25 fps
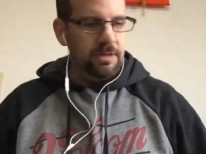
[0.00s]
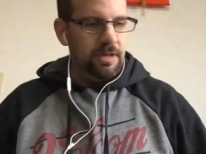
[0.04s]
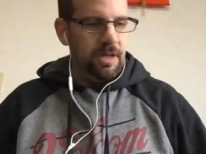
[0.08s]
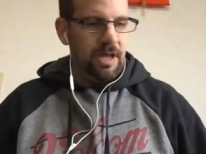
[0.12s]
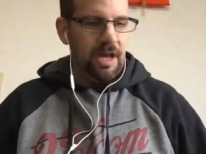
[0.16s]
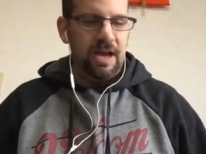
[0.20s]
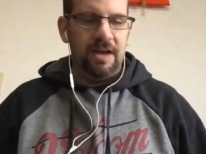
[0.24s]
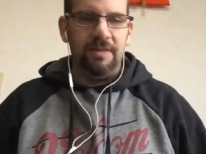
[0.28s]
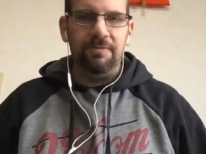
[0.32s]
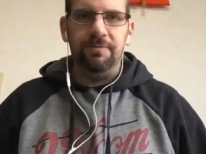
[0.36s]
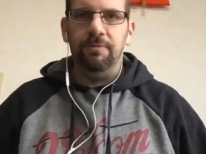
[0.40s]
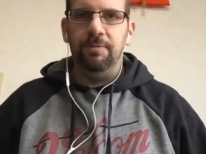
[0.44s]

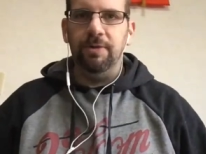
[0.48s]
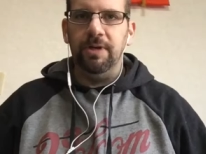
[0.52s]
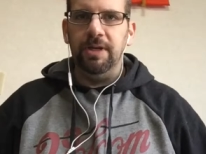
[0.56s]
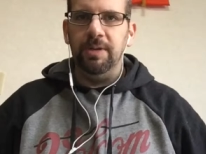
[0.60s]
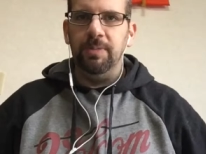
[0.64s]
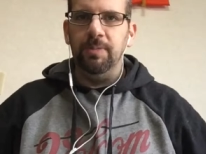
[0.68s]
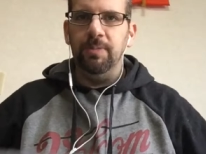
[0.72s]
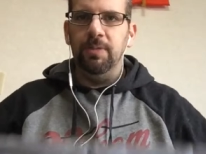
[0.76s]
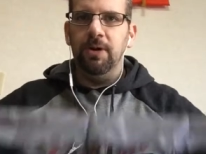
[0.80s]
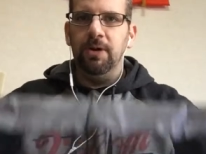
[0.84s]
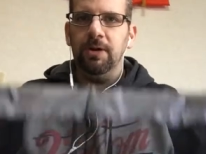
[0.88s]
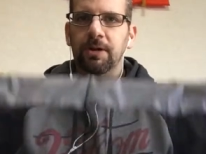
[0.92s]
halfway
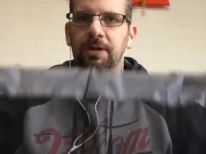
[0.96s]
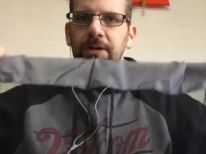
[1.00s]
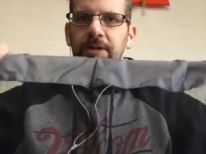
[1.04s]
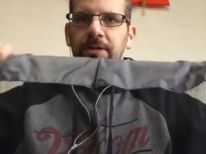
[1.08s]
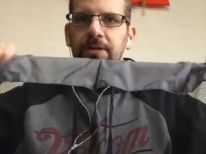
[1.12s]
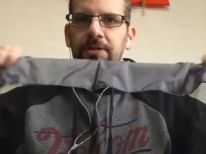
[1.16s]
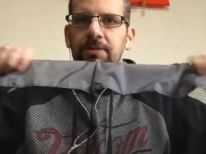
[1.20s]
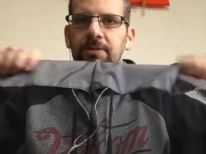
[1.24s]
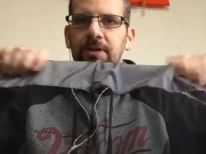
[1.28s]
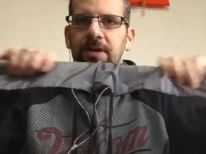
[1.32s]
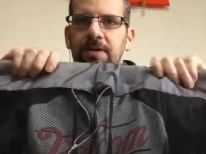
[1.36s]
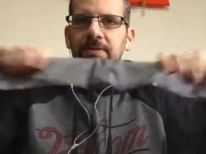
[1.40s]
mark,
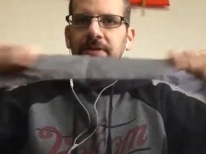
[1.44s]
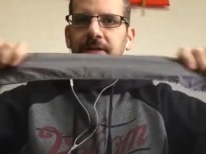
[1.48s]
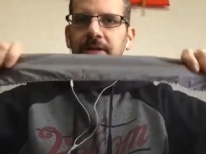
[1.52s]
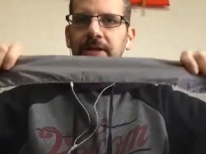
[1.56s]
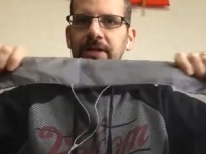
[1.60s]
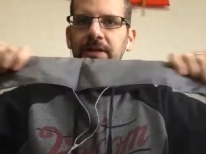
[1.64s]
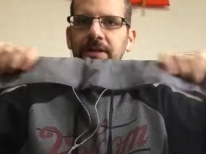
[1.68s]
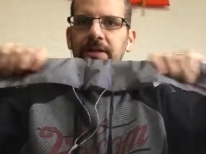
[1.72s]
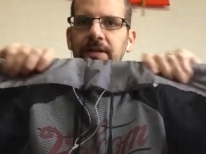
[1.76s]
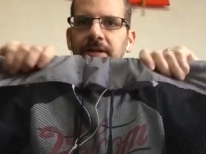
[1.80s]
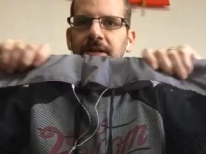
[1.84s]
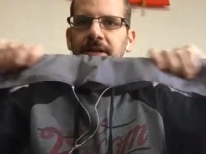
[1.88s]
you have a
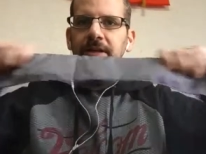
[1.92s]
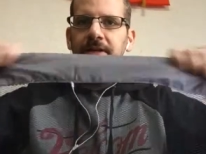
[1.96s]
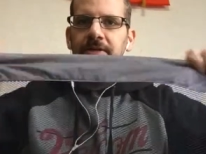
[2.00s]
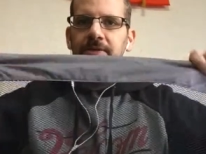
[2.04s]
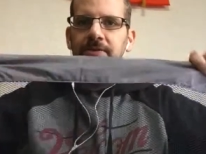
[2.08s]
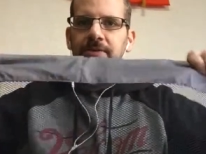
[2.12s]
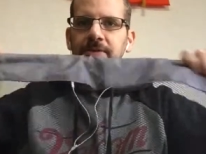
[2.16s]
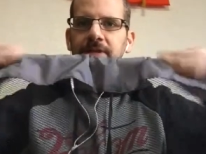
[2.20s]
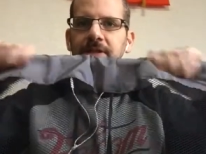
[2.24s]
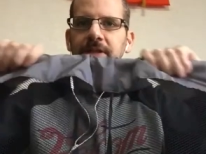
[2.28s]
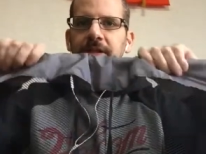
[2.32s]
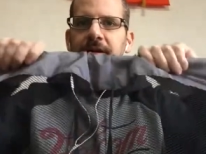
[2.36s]
lot of
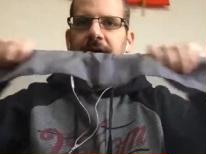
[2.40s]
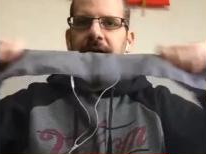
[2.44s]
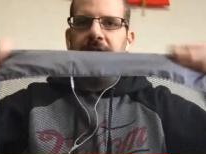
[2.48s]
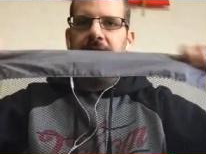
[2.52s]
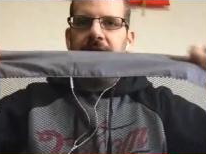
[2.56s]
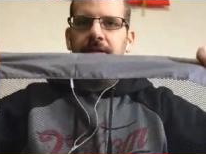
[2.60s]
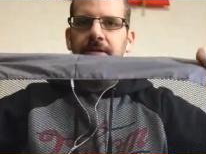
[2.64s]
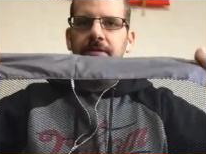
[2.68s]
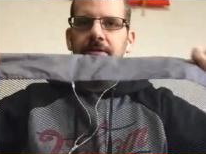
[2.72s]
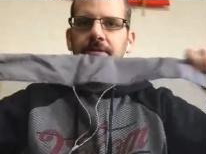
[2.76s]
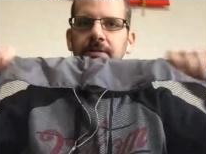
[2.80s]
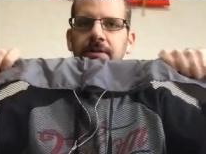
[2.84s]
extra slack
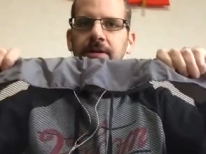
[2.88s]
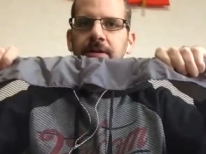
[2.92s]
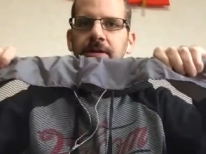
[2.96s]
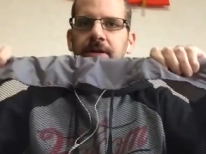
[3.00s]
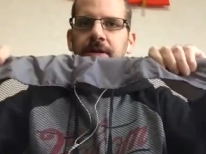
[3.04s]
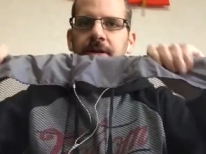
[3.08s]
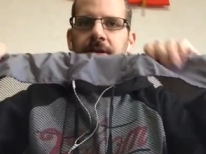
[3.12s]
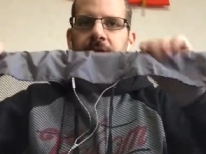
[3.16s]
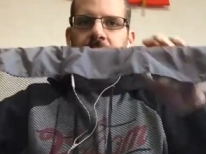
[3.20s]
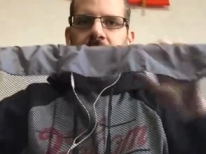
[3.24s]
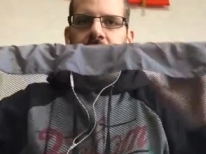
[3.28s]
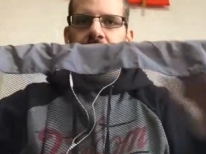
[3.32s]
here.
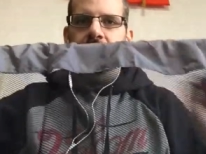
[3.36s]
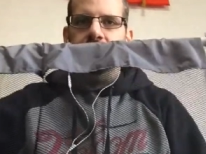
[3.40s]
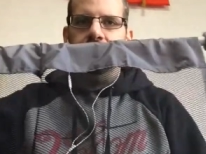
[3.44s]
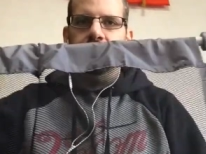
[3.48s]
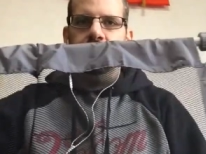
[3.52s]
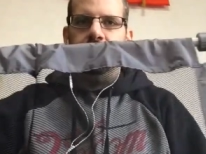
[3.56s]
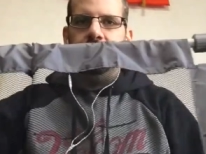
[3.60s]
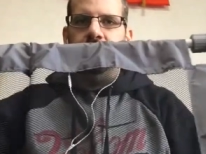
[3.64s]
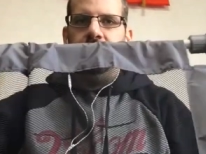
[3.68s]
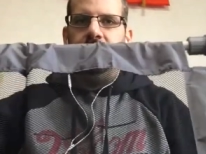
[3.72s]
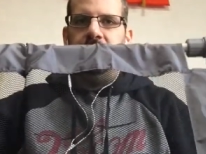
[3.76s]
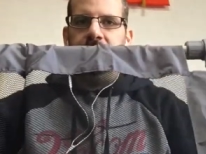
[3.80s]
And
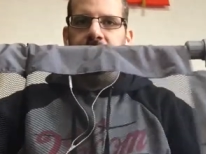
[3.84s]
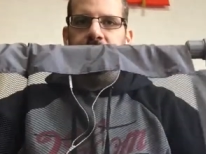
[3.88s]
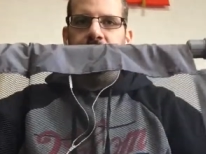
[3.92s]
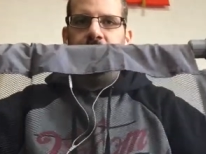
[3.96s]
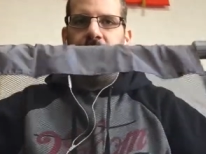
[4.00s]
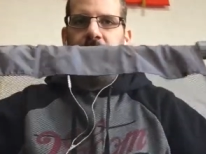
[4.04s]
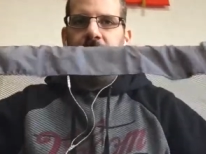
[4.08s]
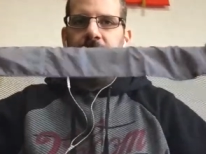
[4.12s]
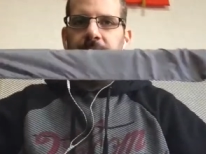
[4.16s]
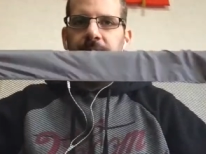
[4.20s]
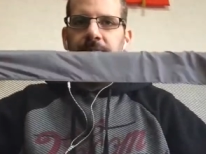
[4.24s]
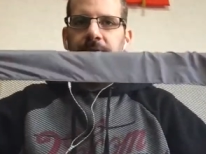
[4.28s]
so this
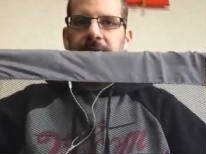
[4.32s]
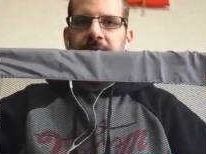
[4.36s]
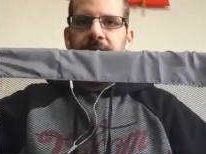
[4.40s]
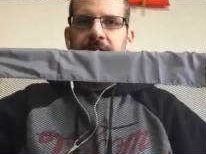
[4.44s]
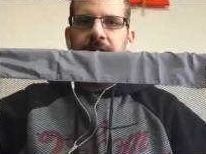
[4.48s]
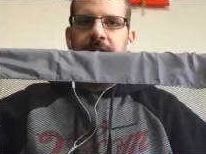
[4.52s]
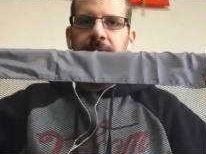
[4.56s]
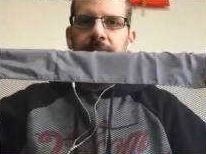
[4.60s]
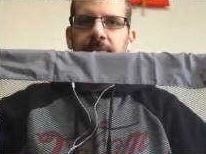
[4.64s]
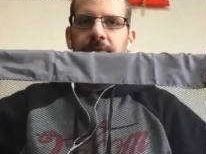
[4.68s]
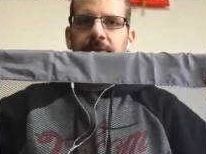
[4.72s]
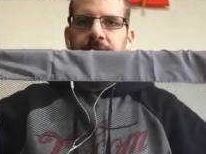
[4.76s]
part might
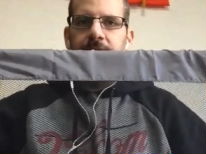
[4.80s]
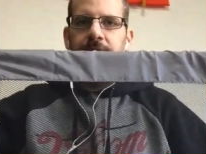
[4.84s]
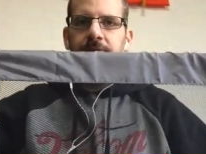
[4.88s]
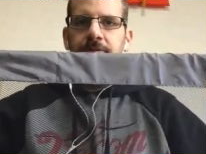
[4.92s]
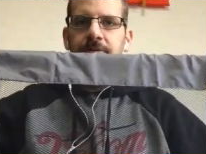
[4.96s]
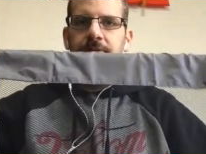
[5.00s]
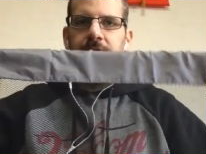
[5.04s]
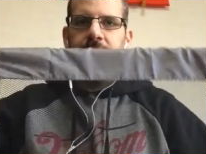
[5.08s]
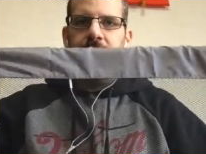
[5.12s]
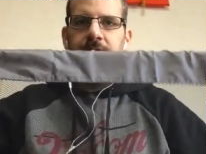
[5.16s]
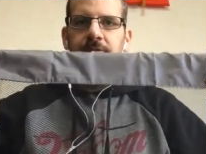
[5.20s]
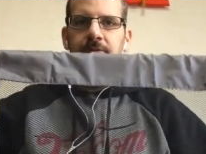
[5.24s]
come loose